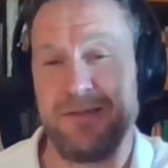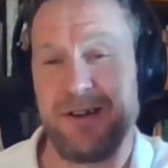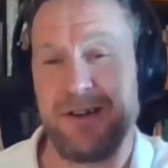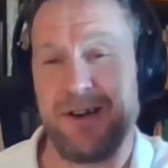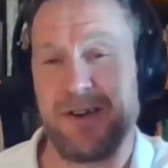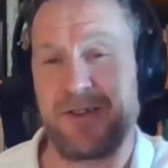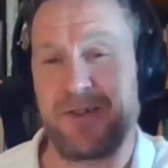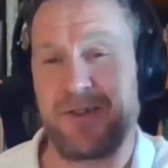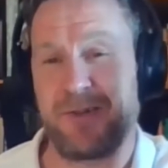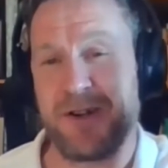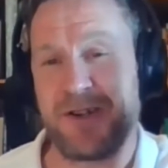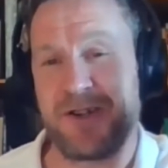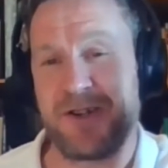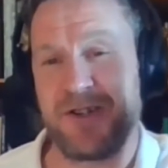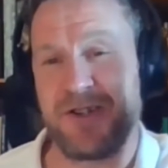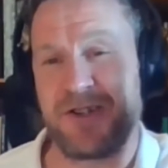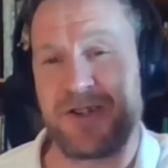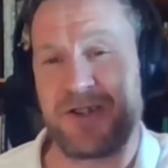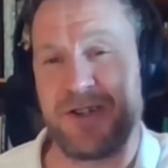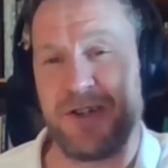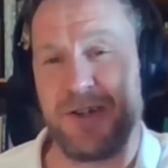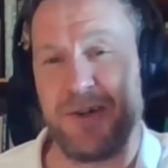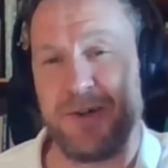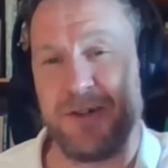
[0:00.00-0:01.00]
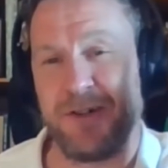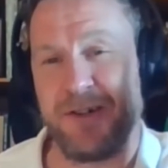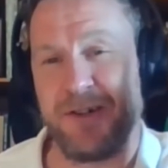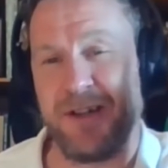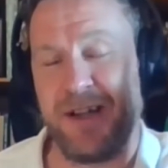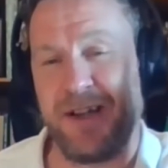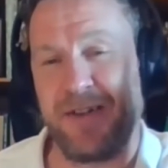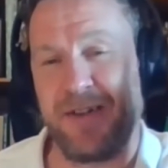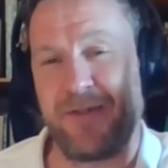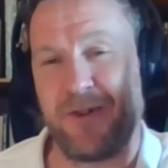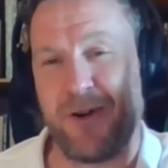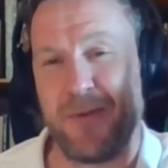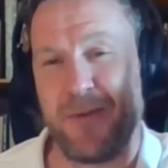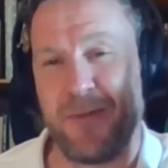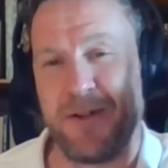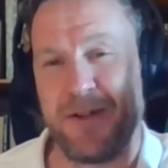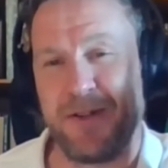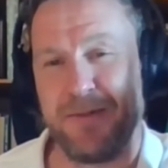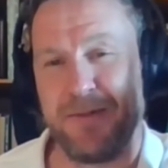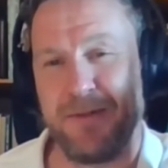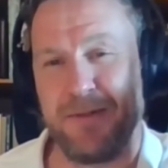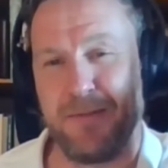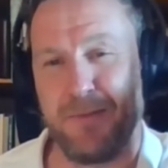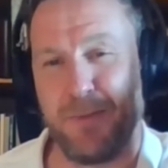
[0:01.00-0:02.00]
ask questions to and hear from in
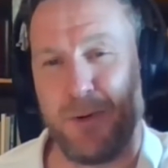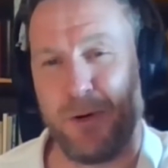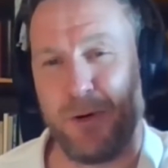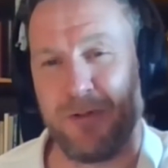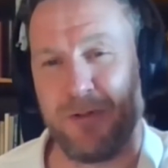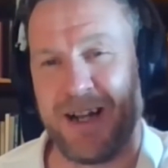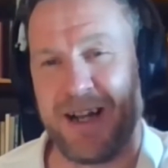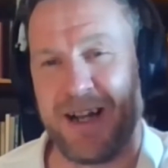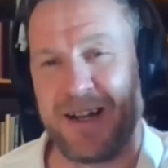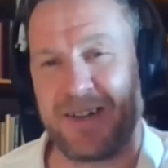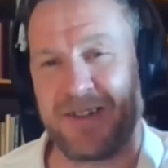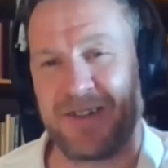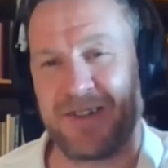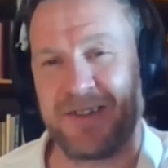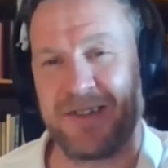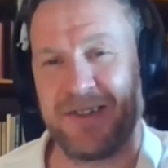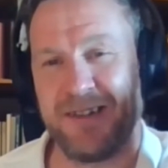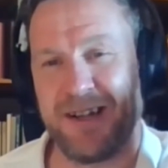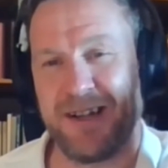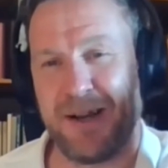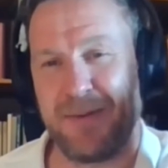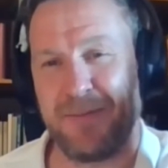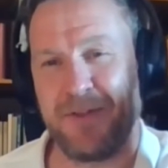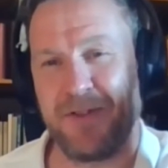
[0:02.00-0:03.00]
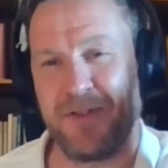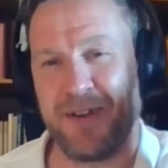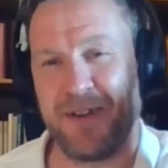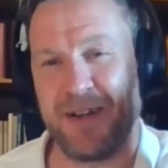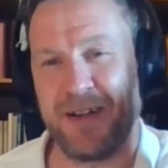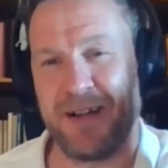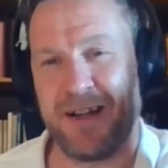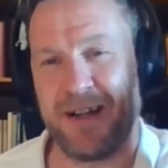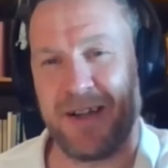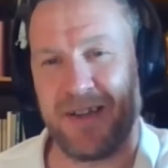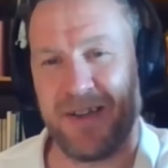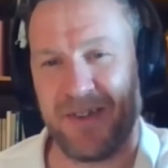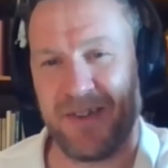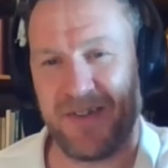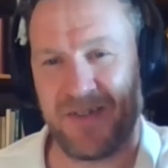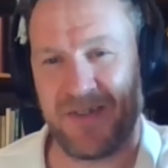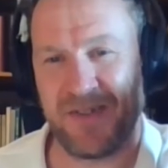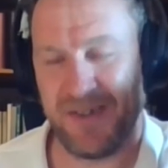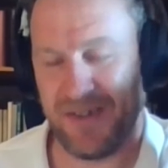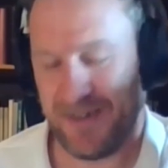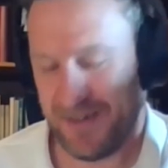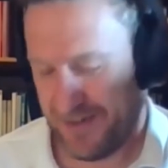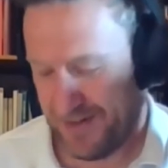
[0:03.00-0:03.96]
a more relaxed atmosphere like this?